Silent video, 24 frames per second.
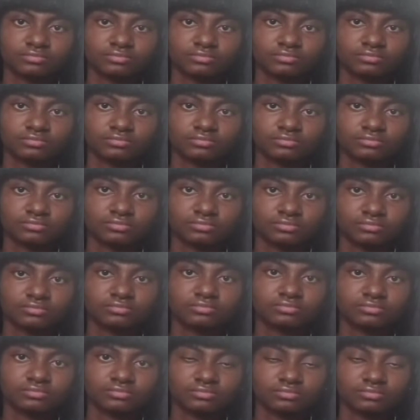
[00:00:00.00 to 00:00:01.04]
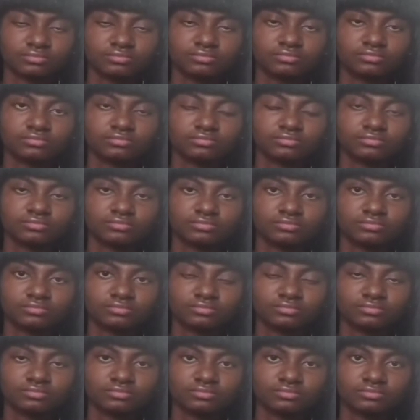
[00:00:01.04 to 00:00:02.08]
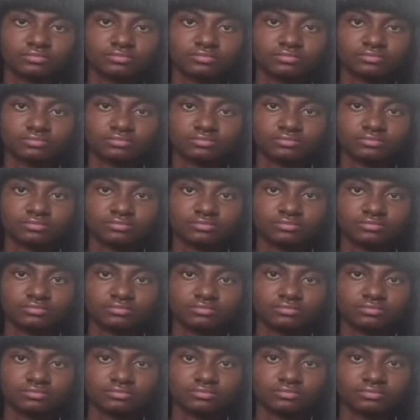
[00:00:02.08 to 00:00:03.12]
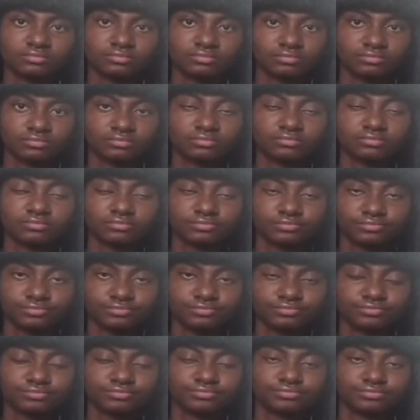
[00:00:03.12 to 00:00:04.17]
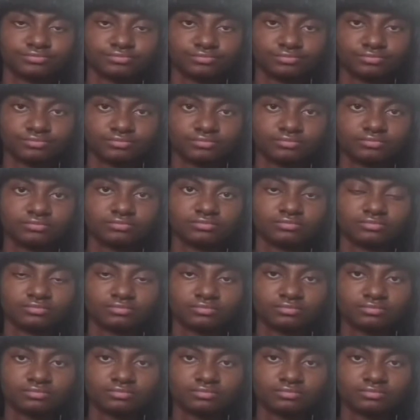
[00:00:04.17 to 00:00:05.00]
(silent)